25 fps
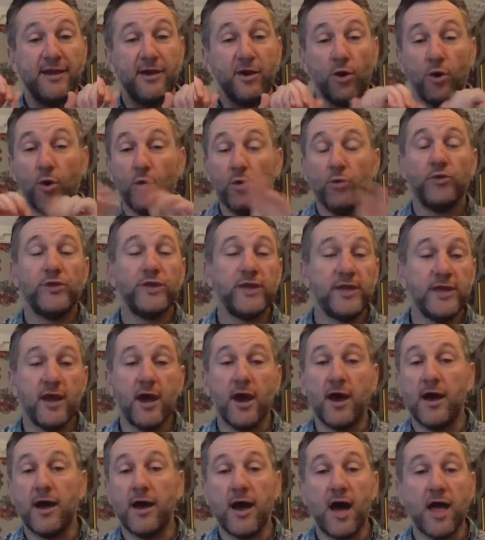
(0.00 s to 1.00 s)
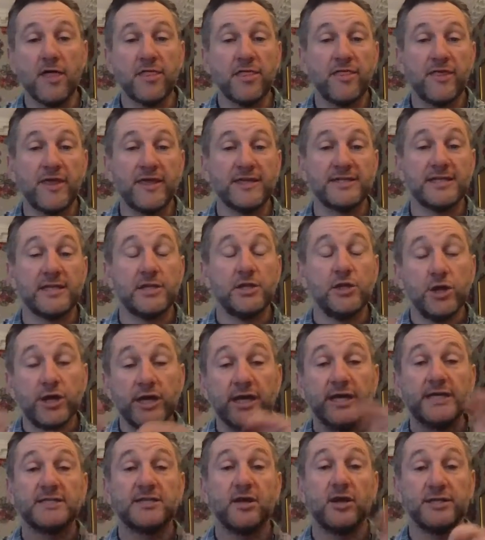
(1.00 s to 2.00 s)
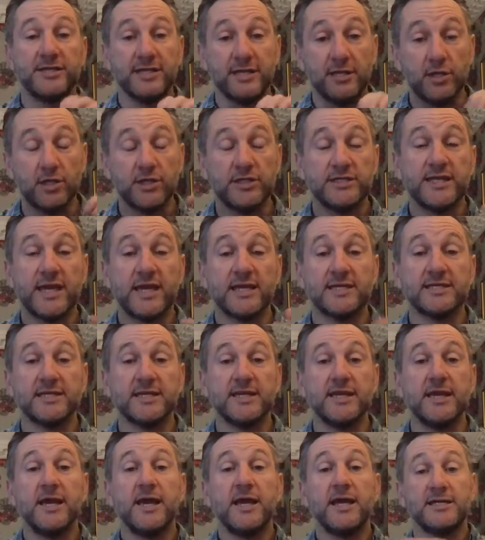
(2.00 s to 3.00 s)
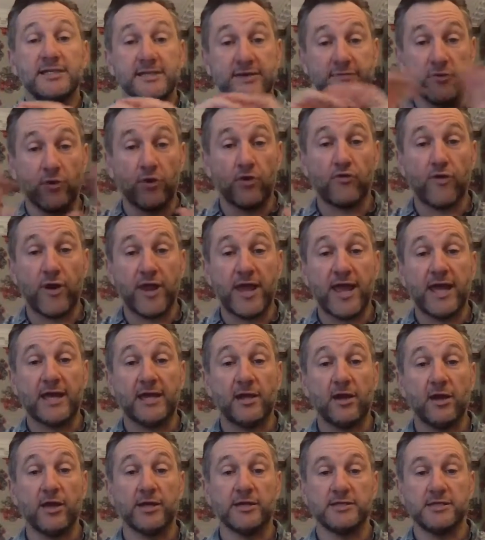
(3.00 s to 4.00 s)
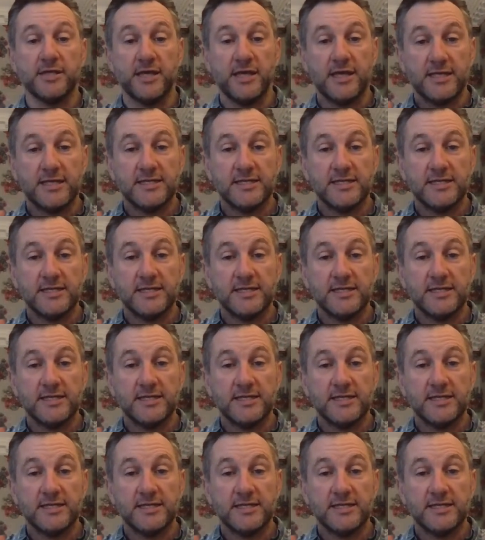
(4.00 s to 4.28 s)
all the other things that look exciting, look sexy, because they've got great headlines.